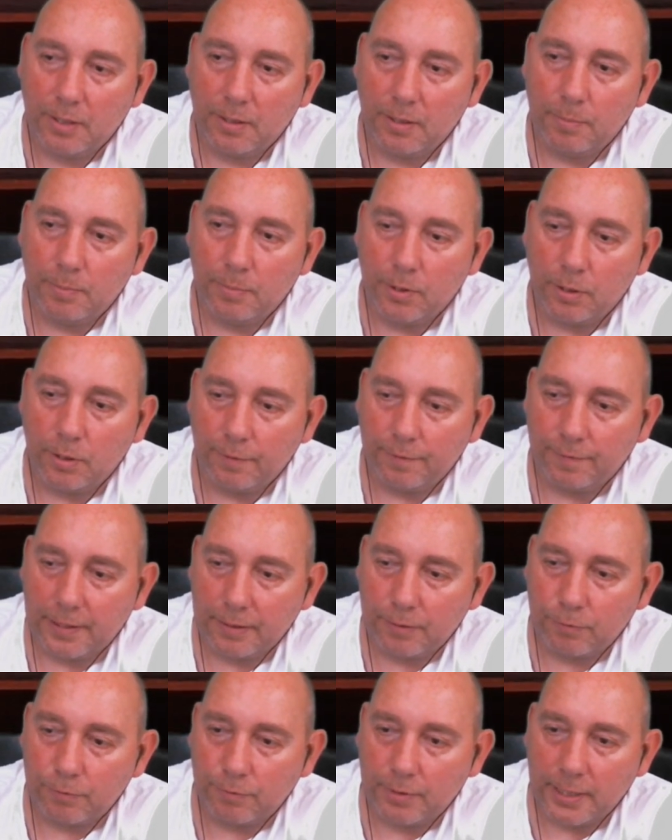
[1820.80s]

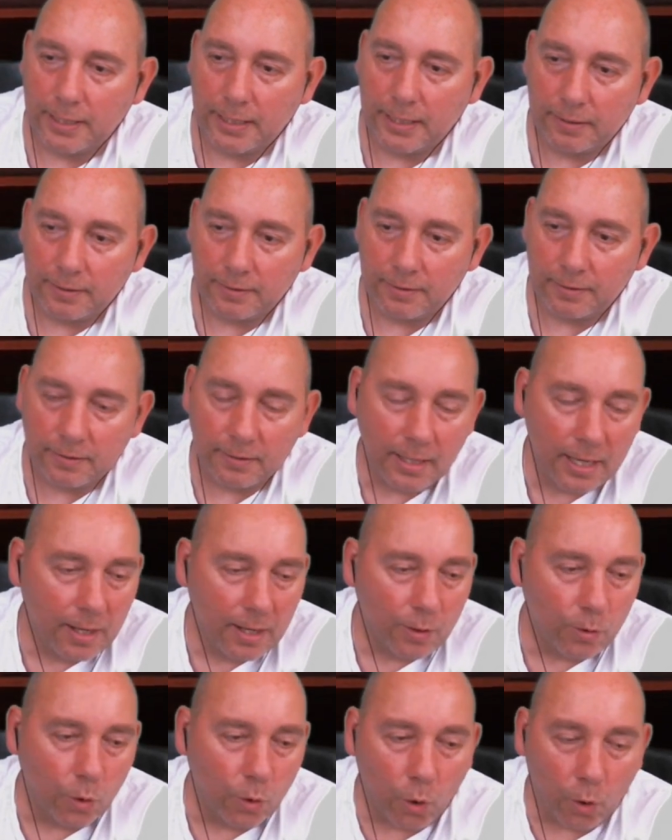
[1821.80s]
Perfect, right. Listen,
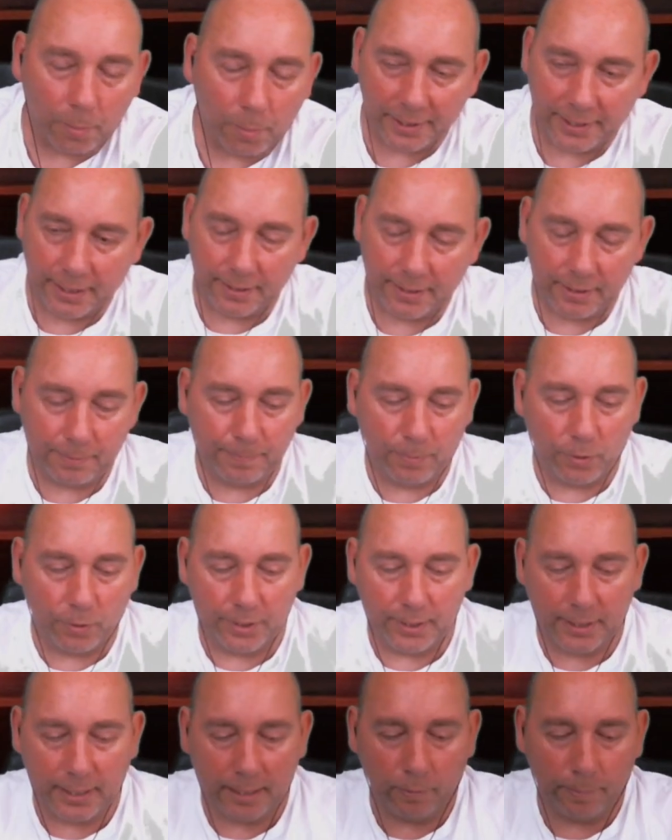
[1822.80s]
normally at this
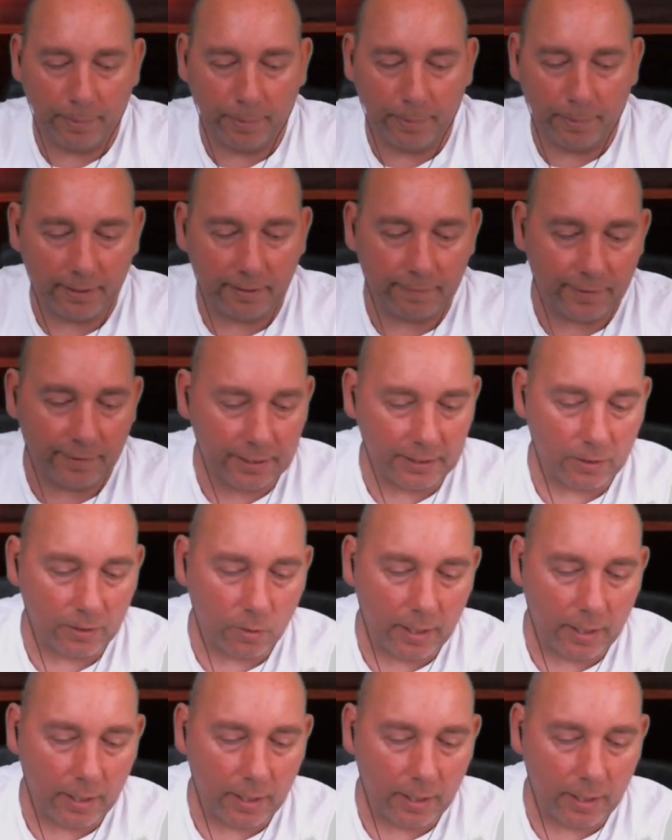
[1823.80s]
point I would play a video.